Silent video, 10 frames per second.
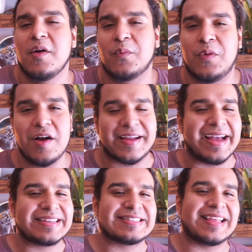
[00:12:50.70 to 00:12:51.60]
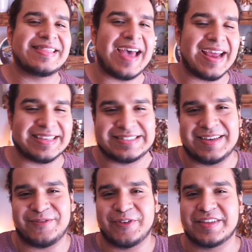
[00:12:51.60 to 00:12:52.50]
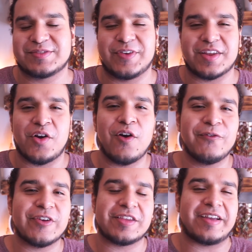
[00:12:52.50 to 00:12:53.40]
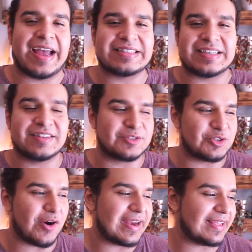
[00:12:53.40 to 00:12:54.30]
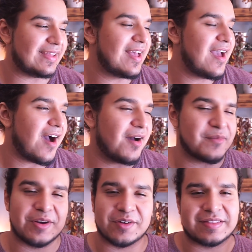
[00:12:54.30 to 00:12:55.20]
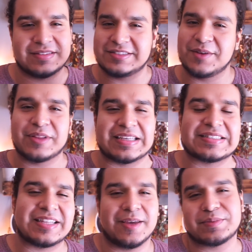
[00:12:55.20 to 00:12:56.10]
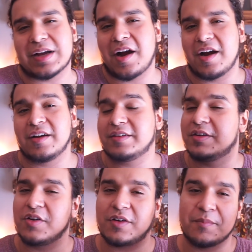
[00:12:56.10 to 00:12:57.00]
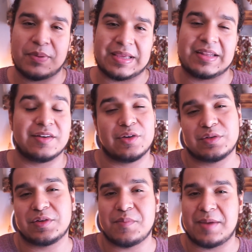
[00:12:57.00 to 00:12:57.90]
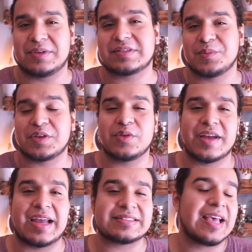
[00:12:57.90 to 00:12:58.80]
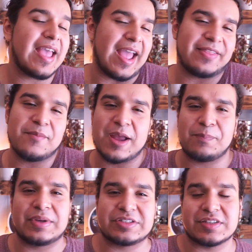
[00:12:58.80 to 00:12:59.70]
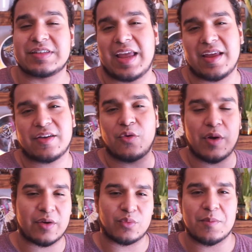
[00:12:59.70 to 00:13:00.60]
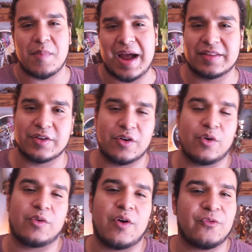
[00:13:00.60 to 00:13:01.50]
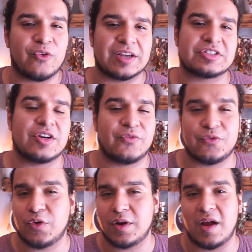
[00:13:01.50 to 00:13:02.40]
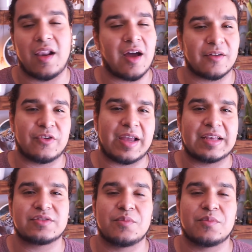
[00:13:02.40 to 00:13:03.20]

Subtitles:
Well guys, that is it for this video. Hopefully you guys enjoyed it. You know, some of these tips are, you know, completely new to maybe some of you guys, and they might be just a quick reminder or refresher for a lot of you guys